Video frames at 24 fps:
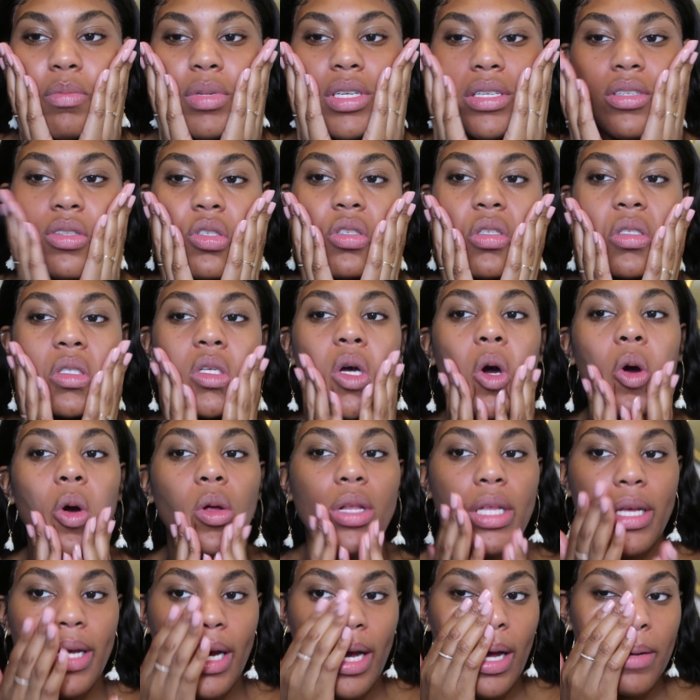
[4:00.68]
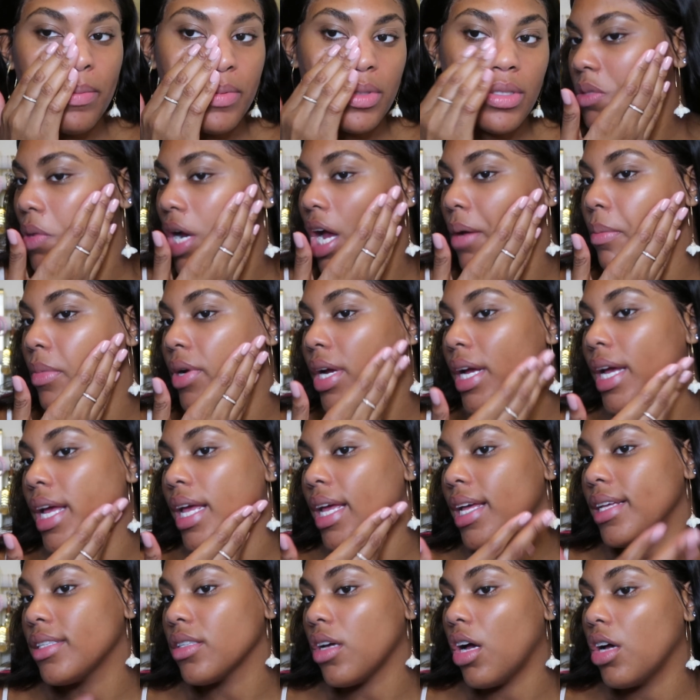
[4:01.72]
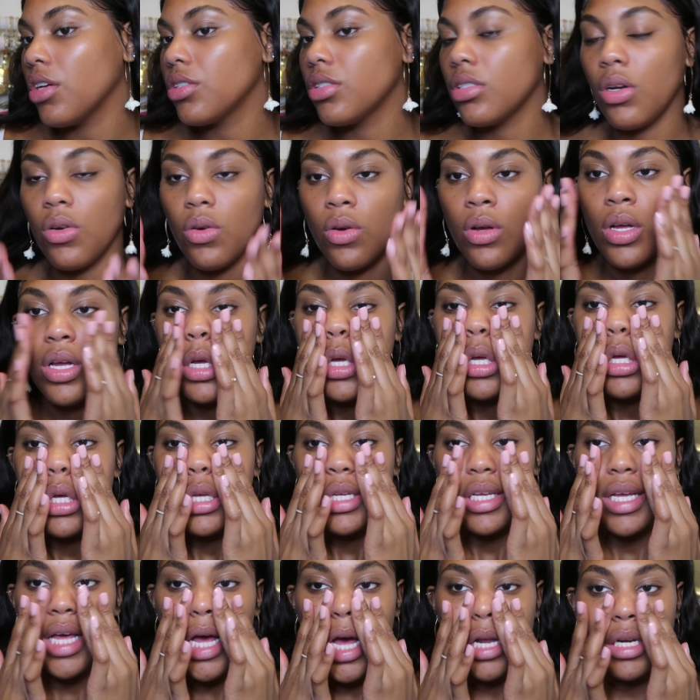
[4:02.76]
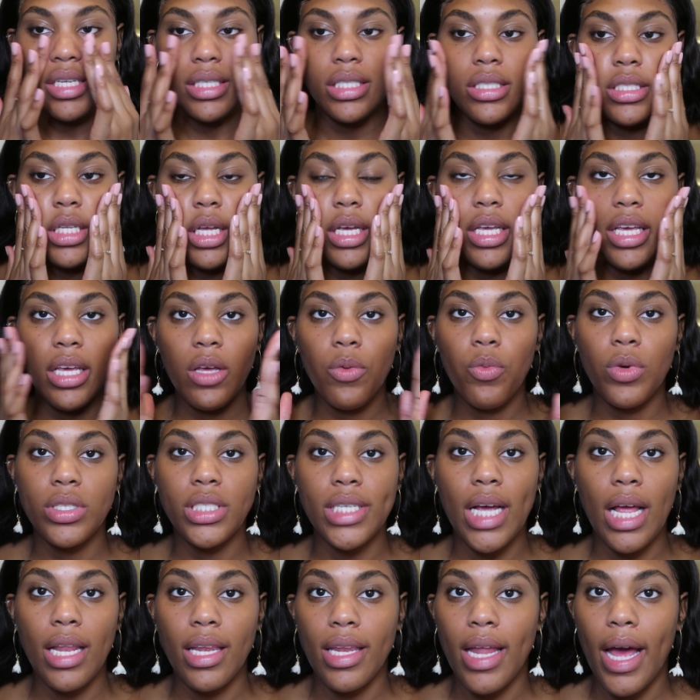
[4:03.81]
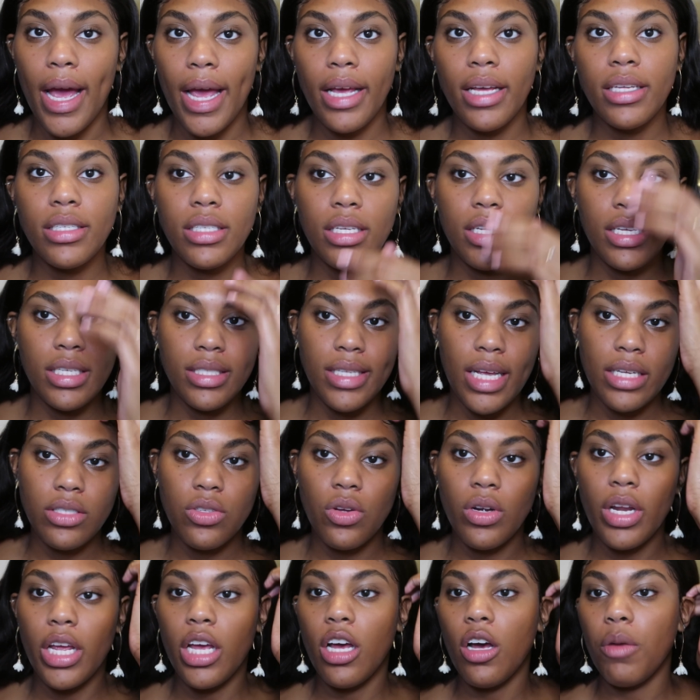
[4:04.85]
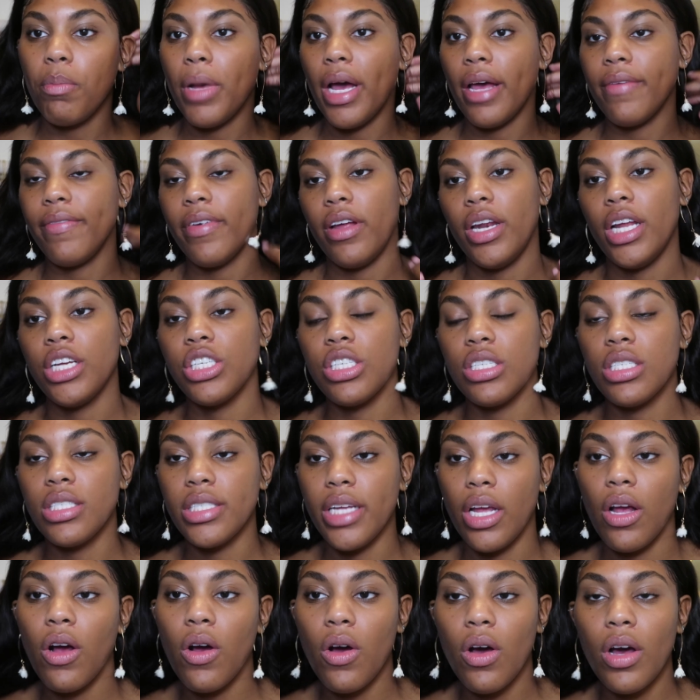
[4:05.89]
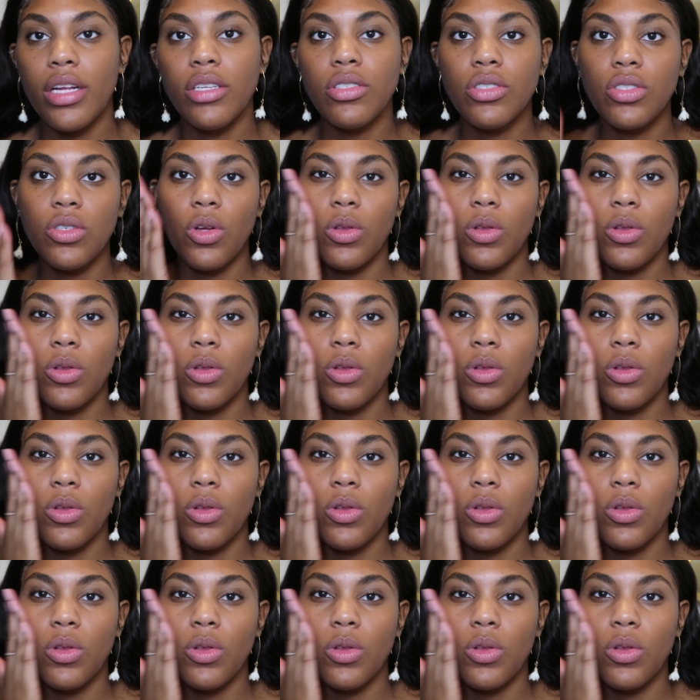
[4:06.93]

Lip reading: be totally opposite. This primer is also kind of sticky, which I like because that's going to help my foundation stay on.